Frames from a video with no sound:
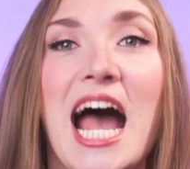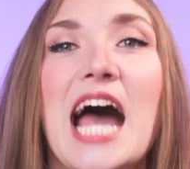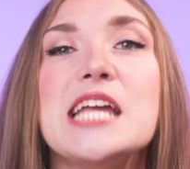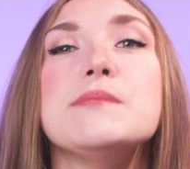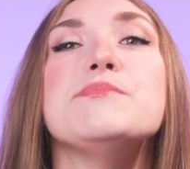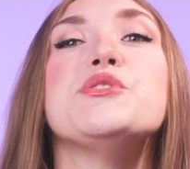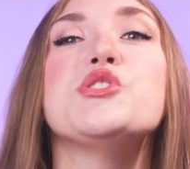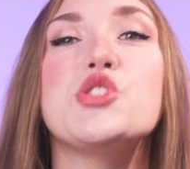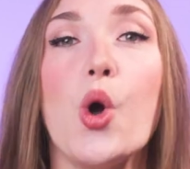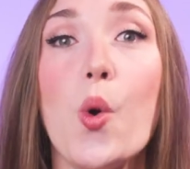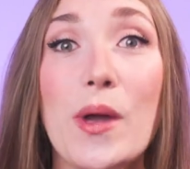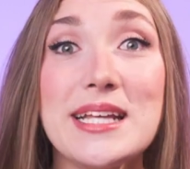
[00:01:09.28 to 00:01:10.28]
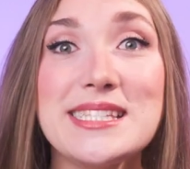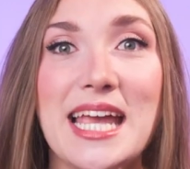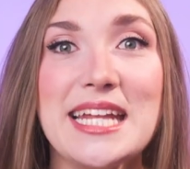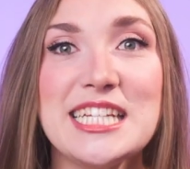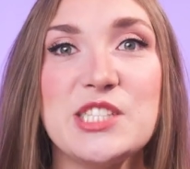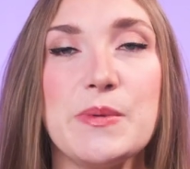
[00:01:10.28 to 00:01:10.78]
I am so
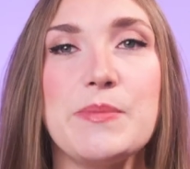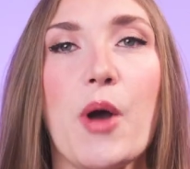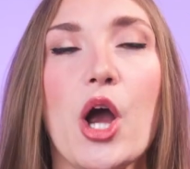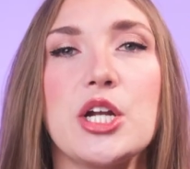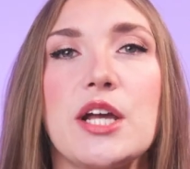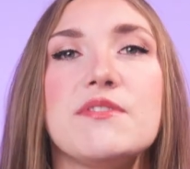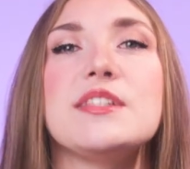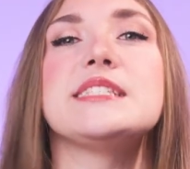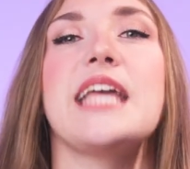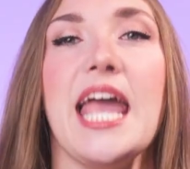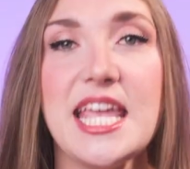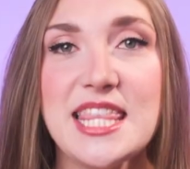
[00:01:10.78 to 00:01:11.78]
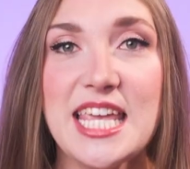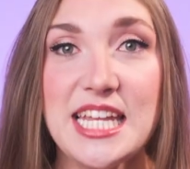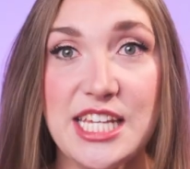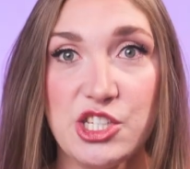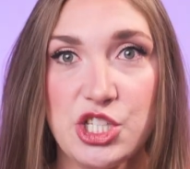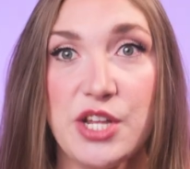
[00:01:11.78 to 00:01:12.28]
excited to be part of the Take the
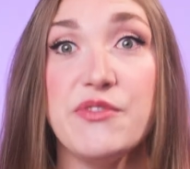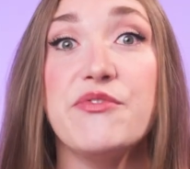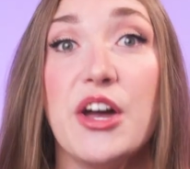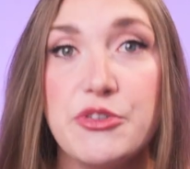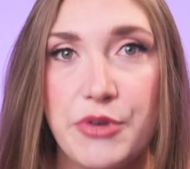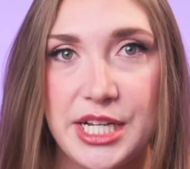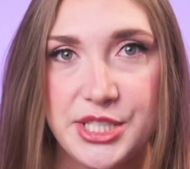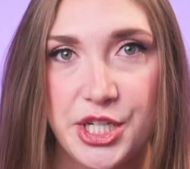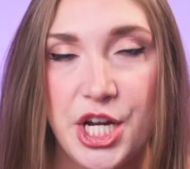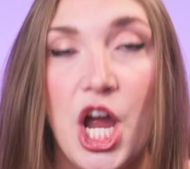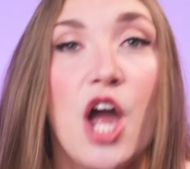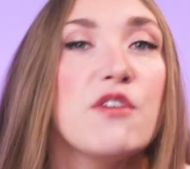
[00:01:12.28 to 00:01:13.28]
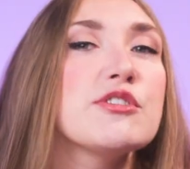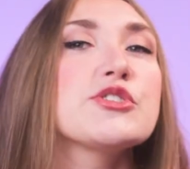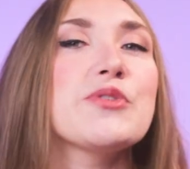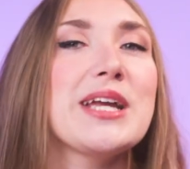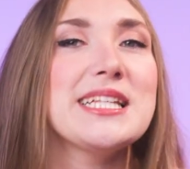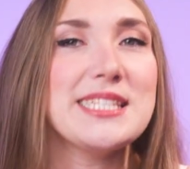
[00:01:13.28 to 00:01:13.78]
Initiative fundraiser for
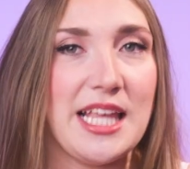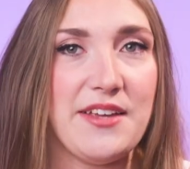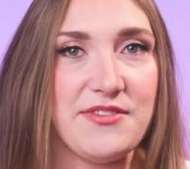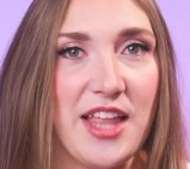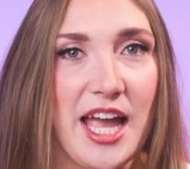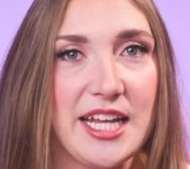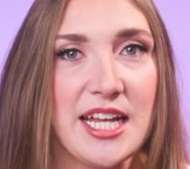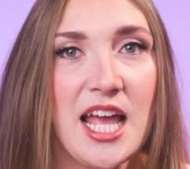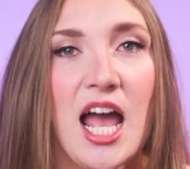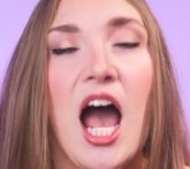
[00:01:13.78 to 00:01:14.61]
Trans Lifeline.